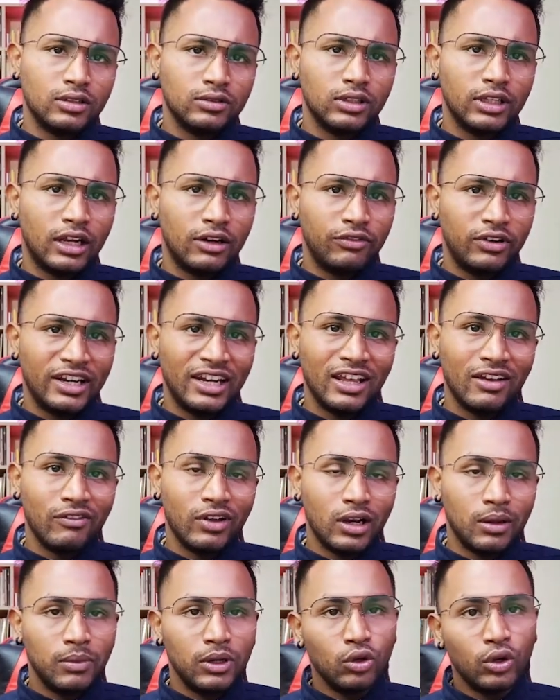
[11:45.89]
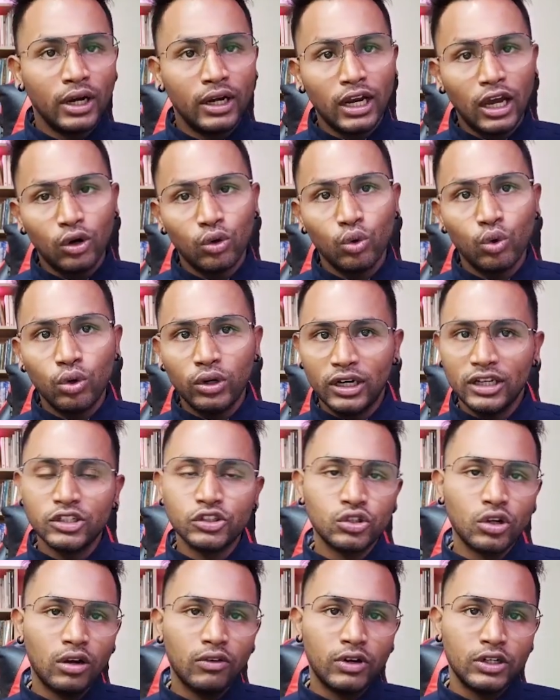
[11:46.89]
They are freely available. You can download,
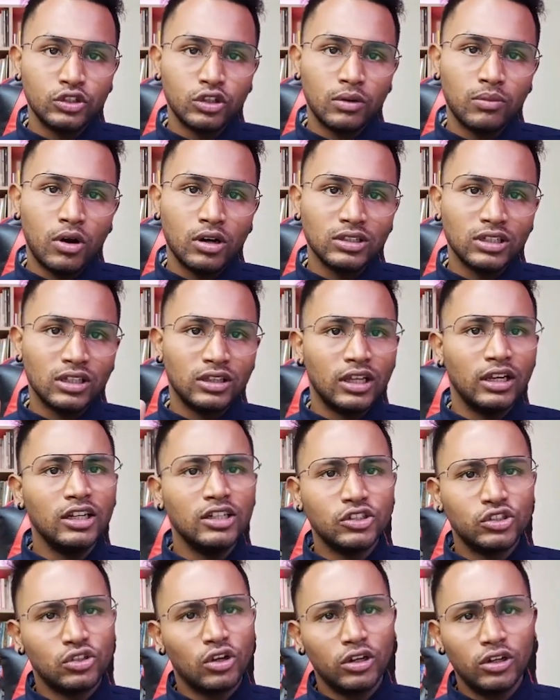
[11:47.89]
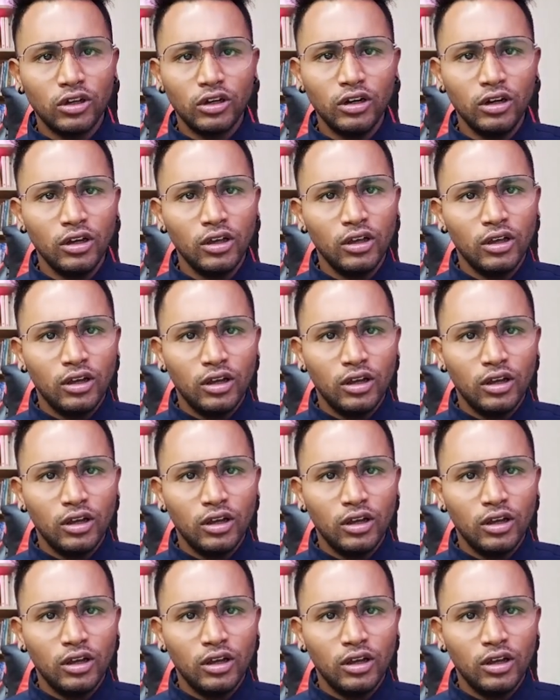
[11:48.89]
install VirtualBox and then install your